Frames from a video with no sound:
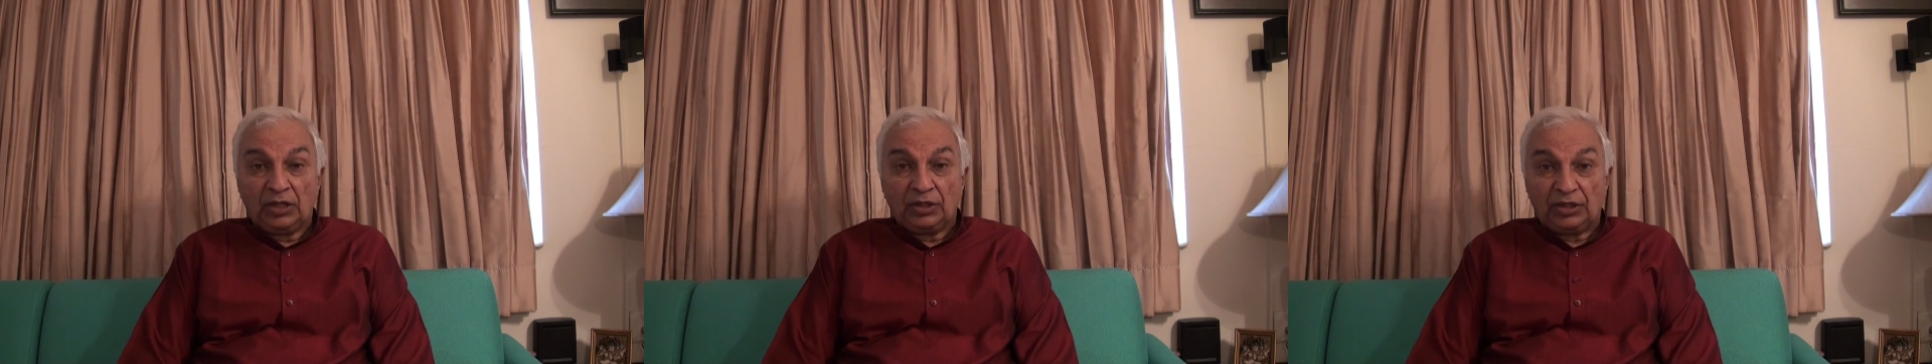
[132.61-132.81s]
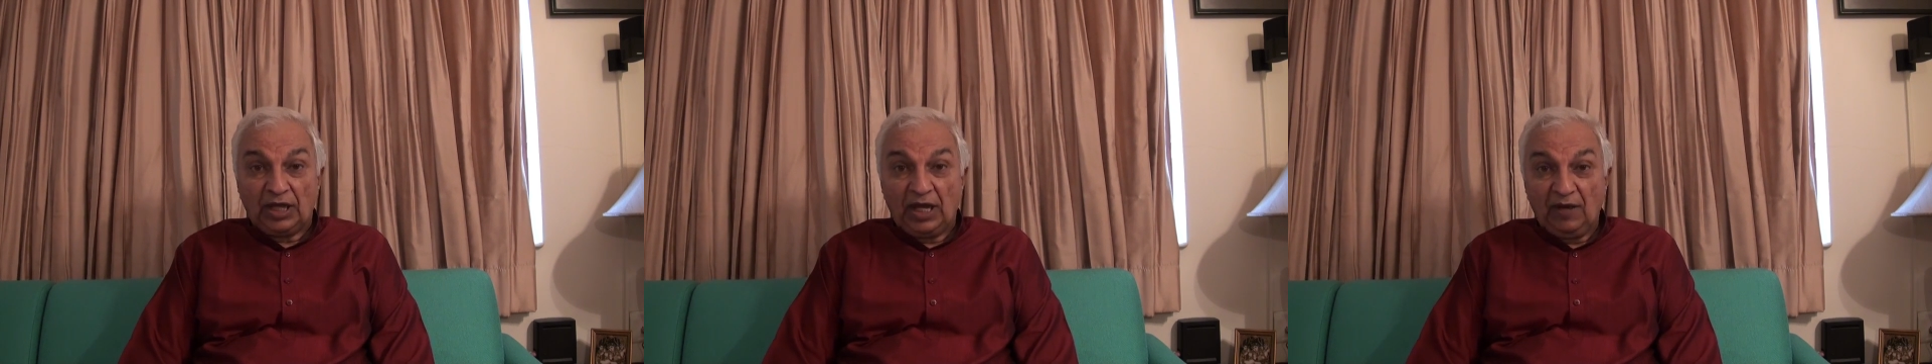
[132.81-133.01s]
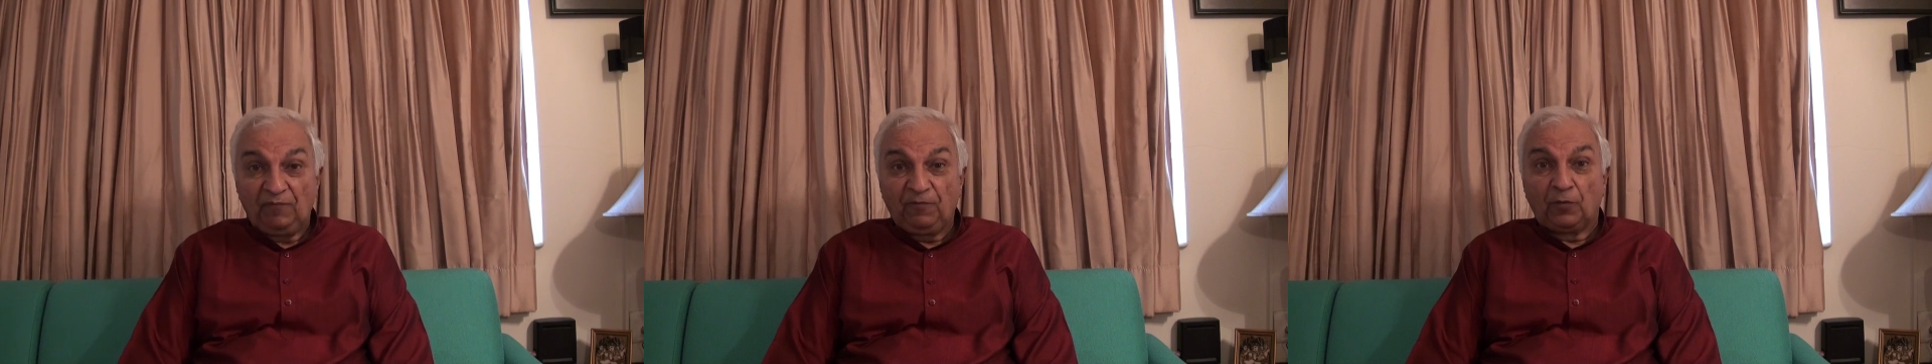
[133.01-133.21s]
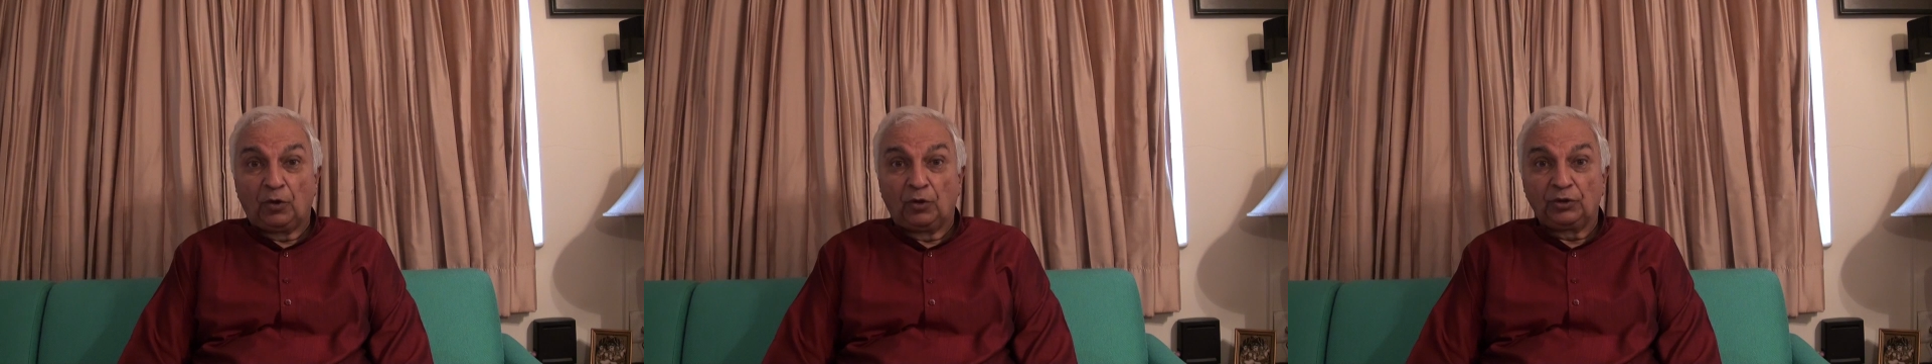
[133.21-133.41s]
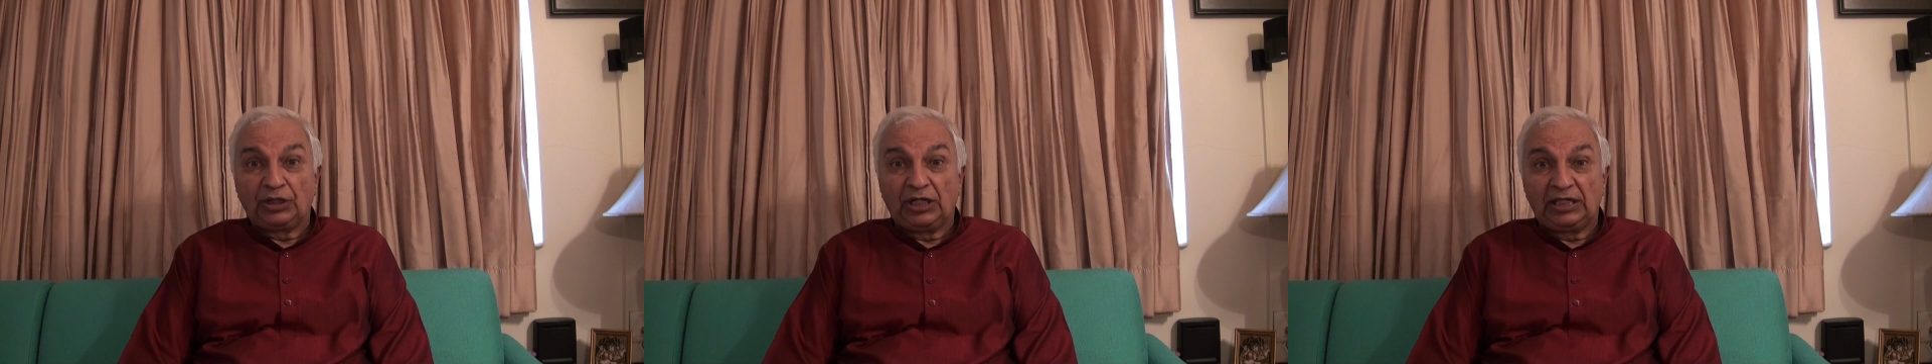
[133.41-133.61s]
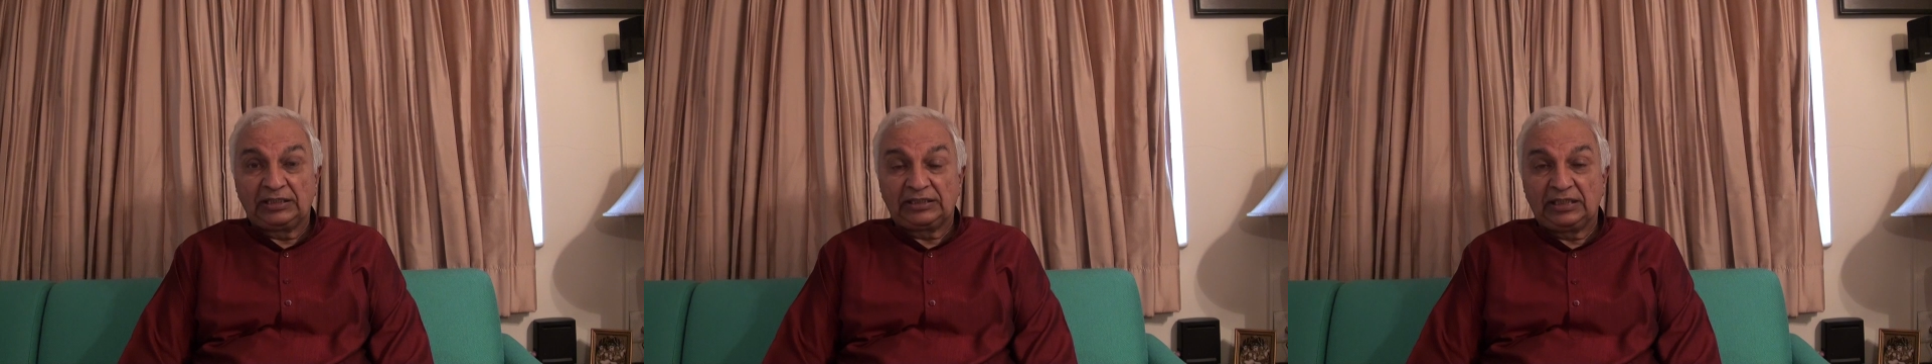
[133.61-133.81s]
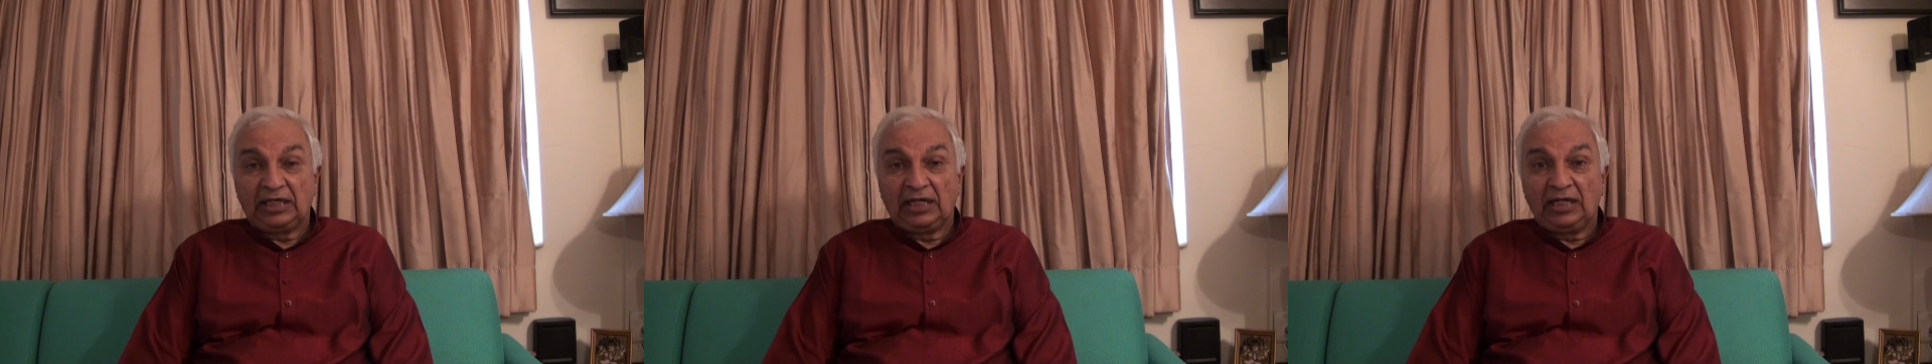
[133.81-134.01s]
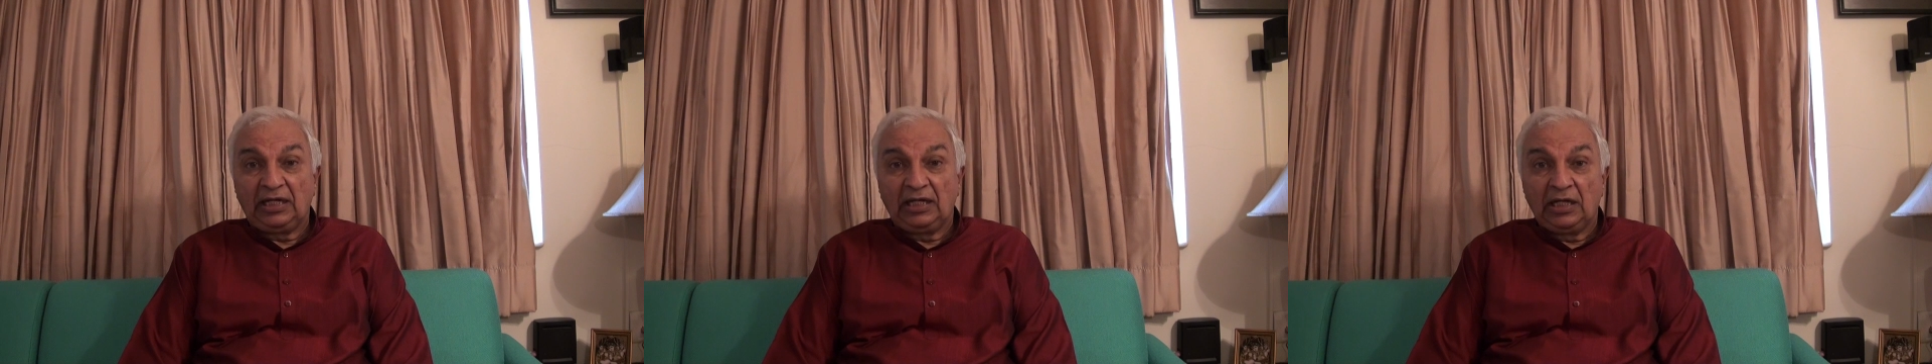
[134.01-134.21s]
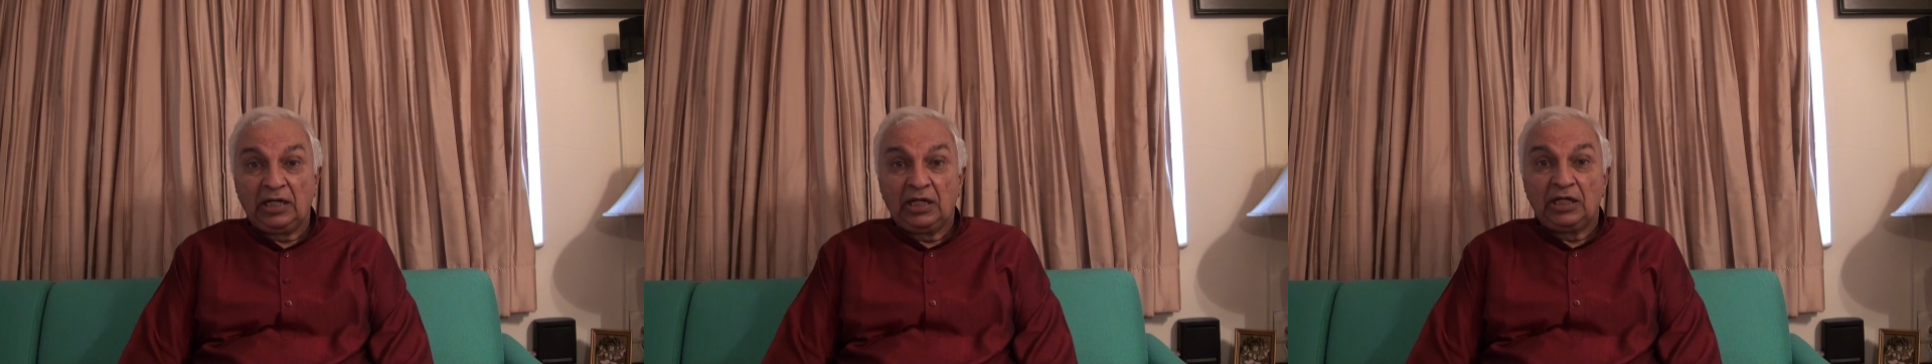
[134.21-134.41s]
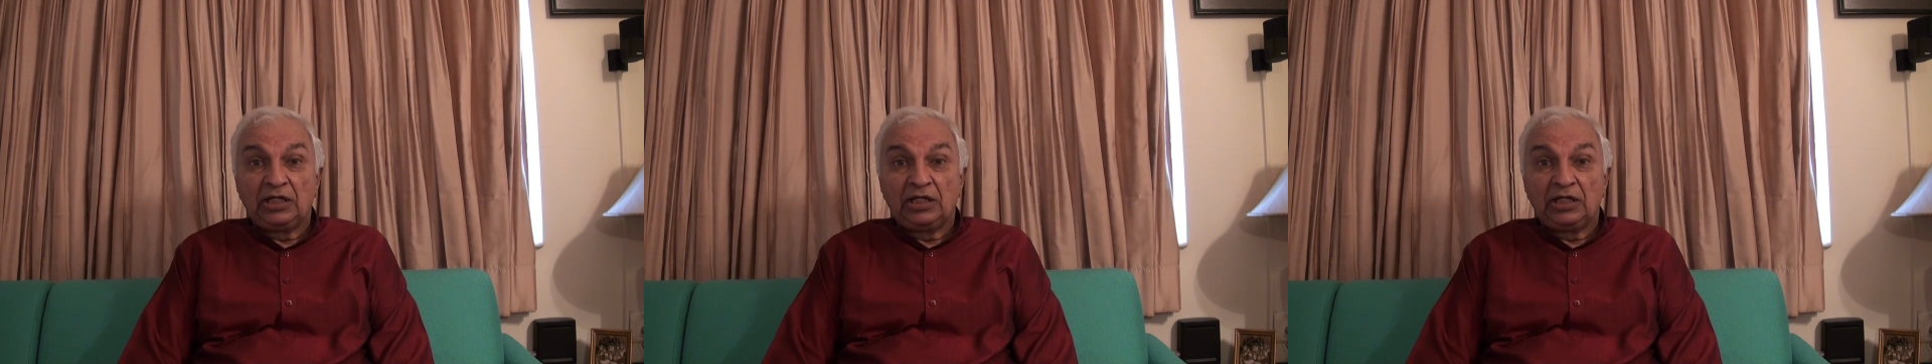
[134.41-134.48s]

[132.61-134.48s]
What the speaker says: Therefore, they say